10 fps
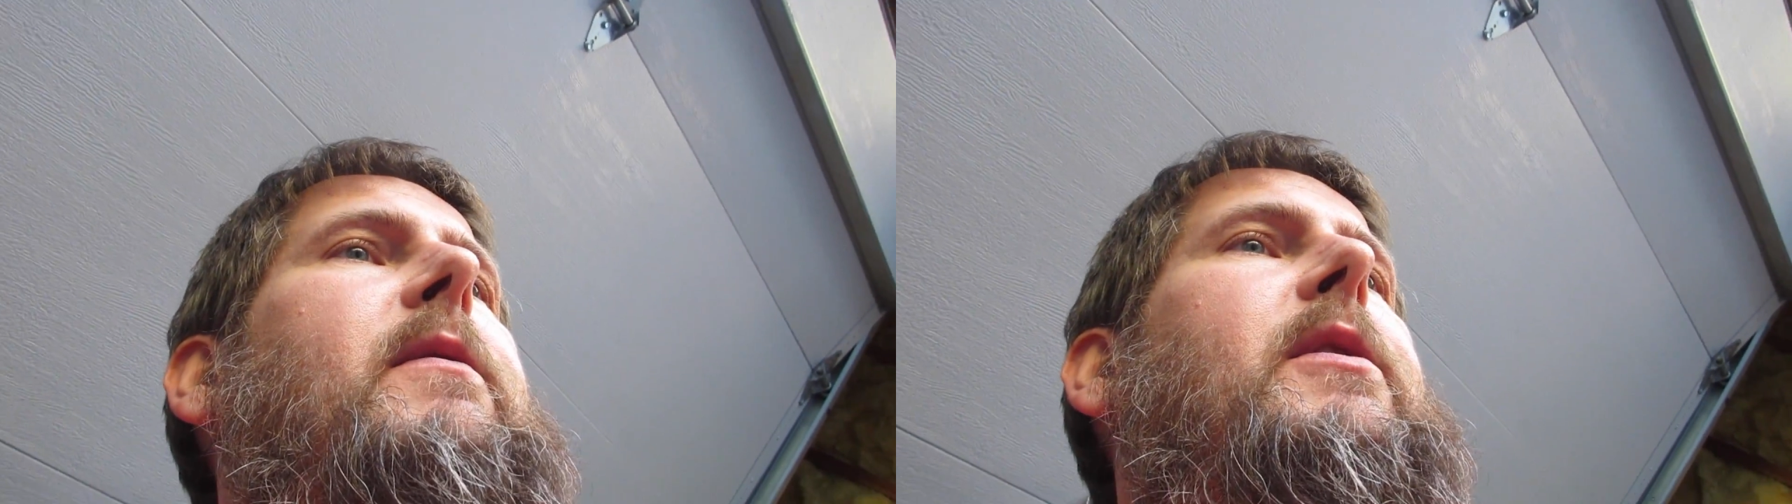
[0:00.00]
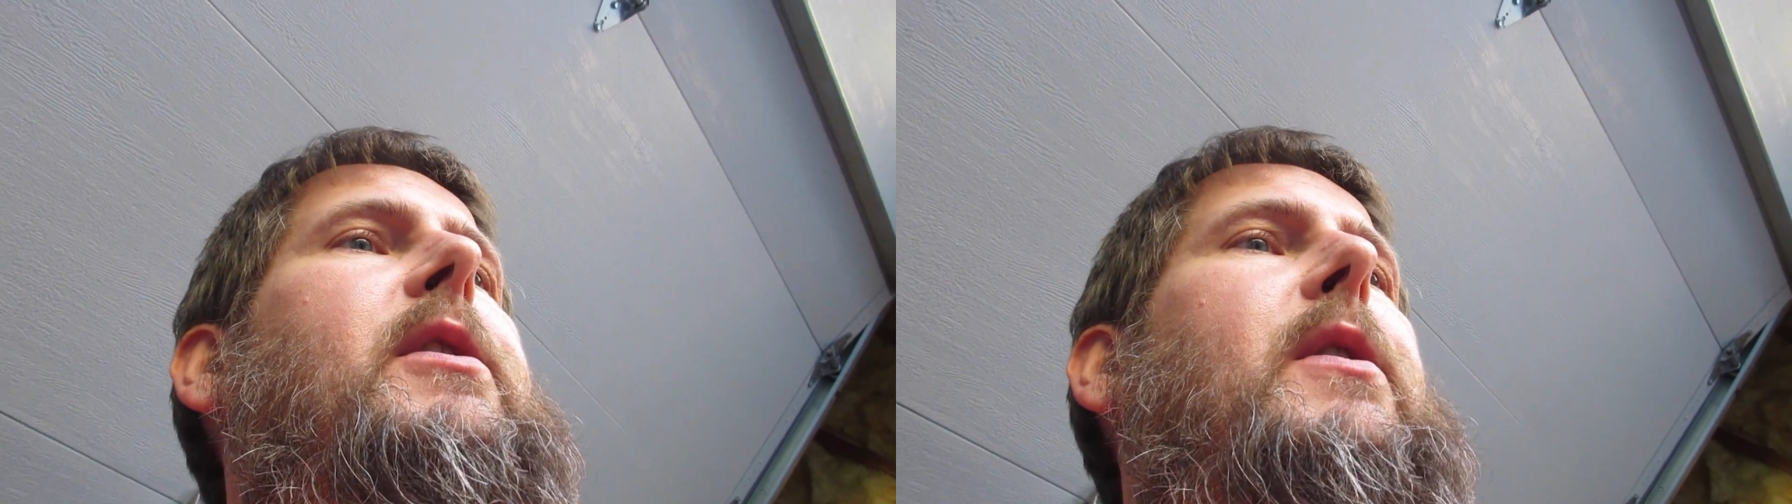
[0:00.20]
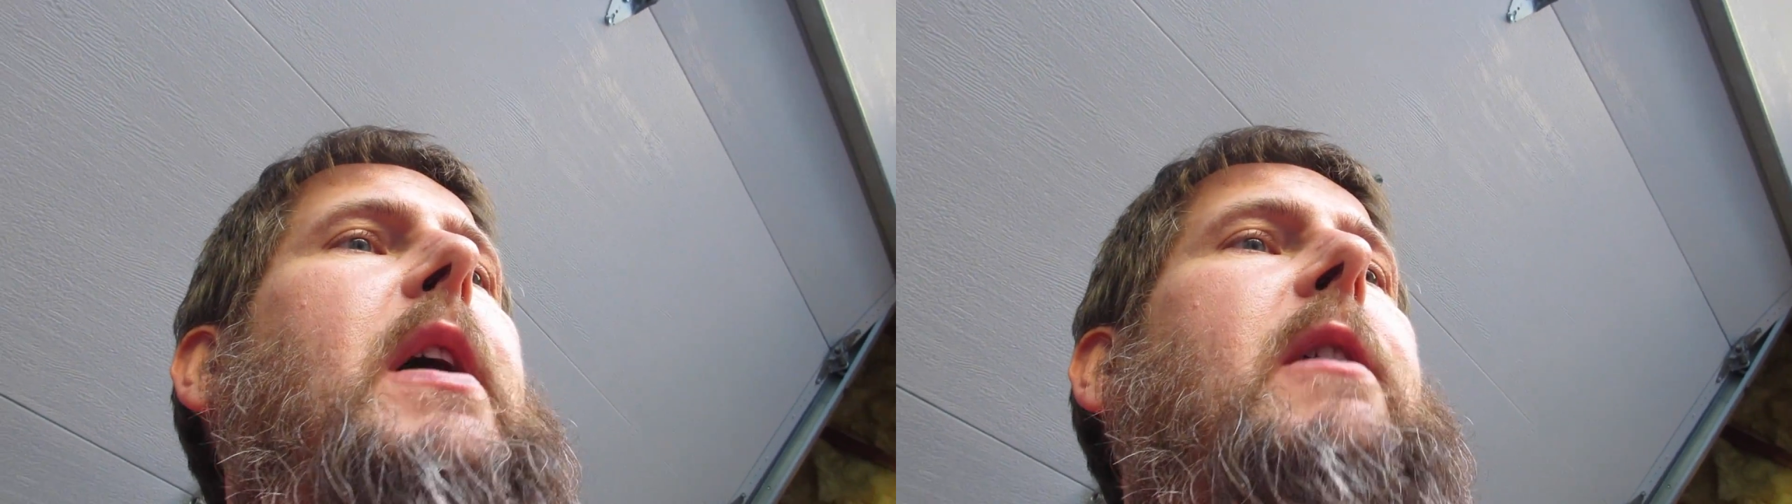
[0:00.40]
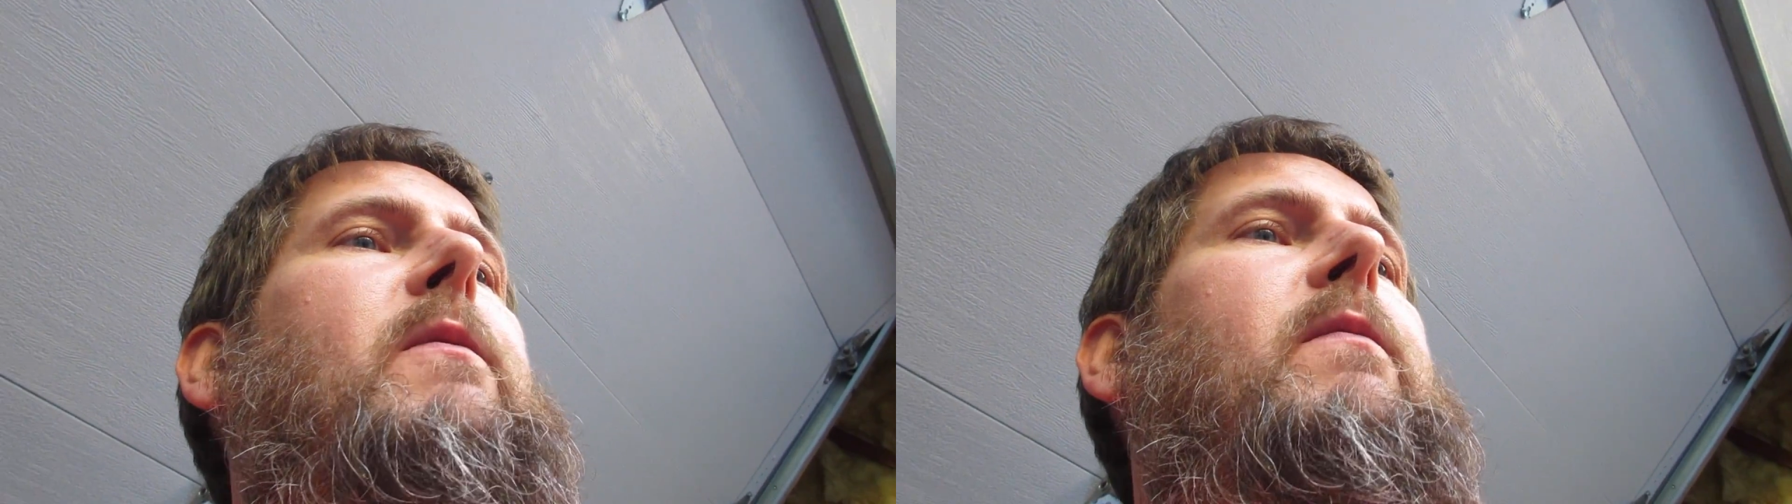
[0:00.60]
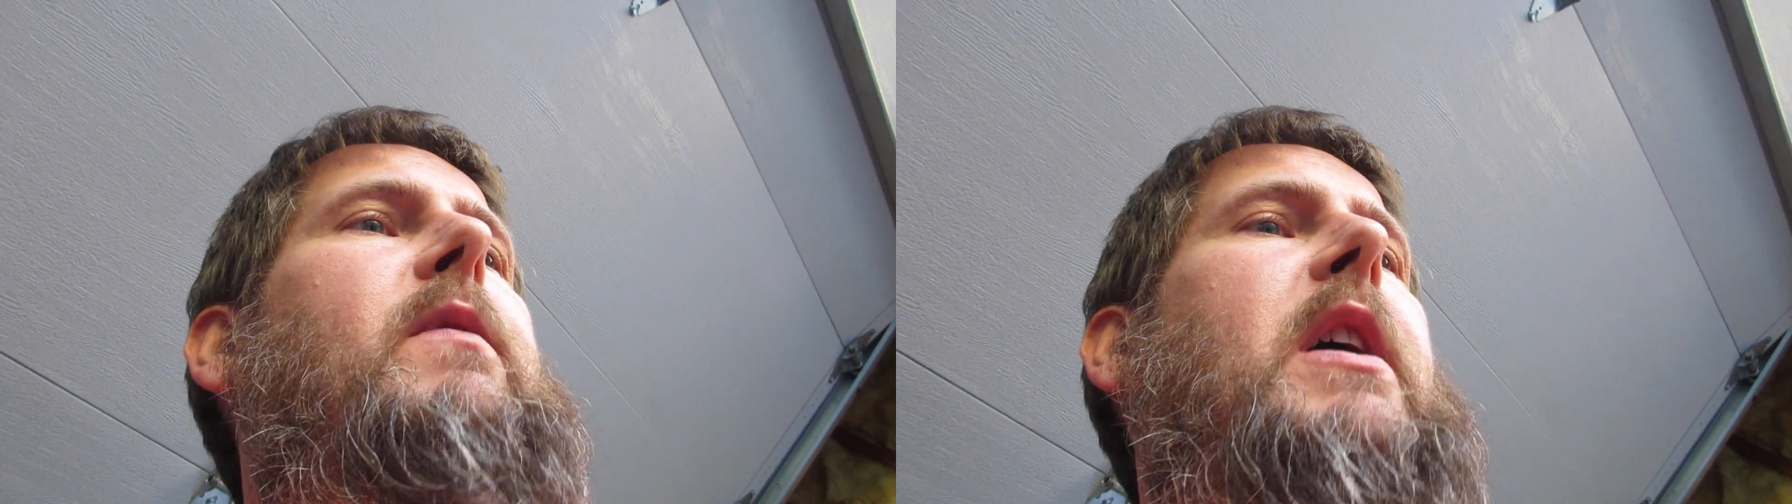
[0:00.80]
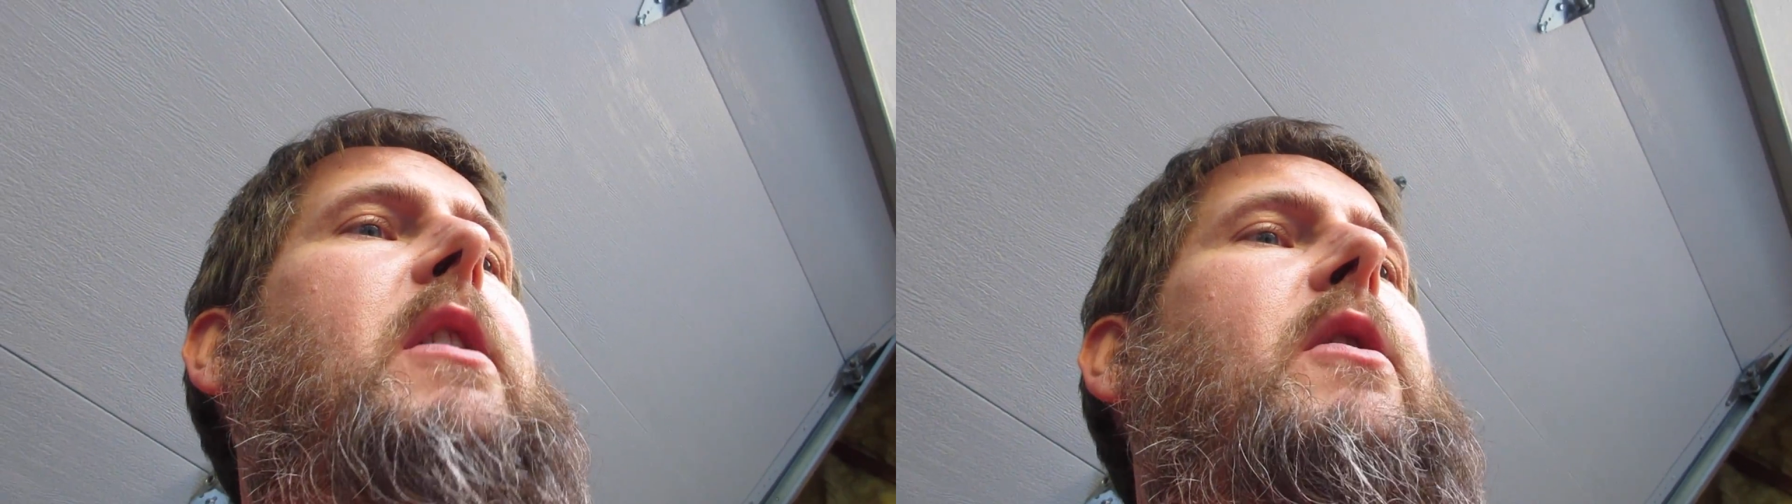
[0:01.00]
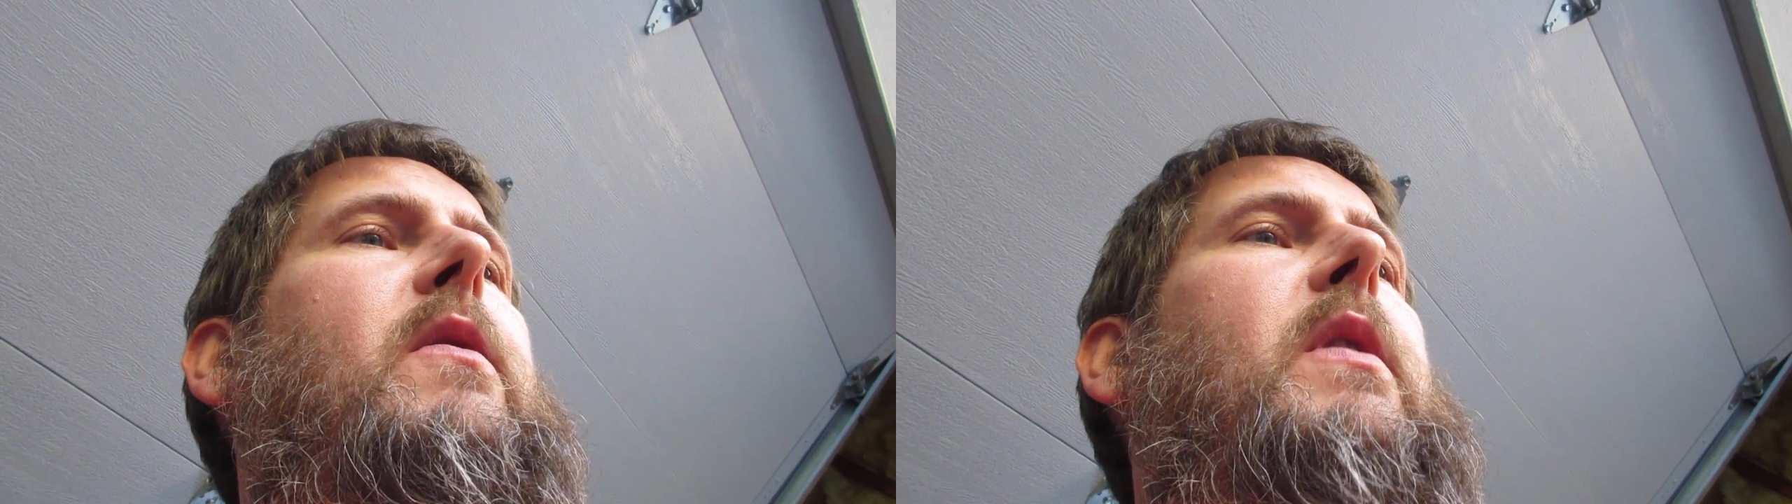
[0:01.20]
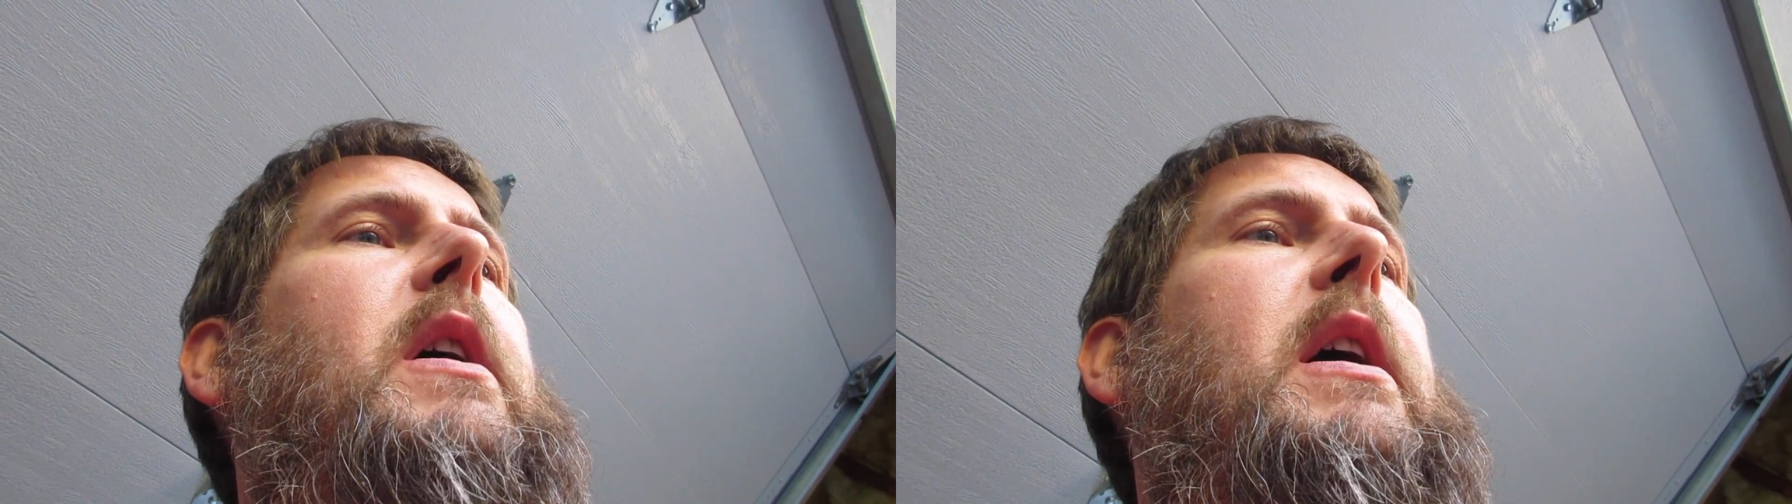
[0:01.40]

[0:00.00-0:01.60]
so I don't I don't know.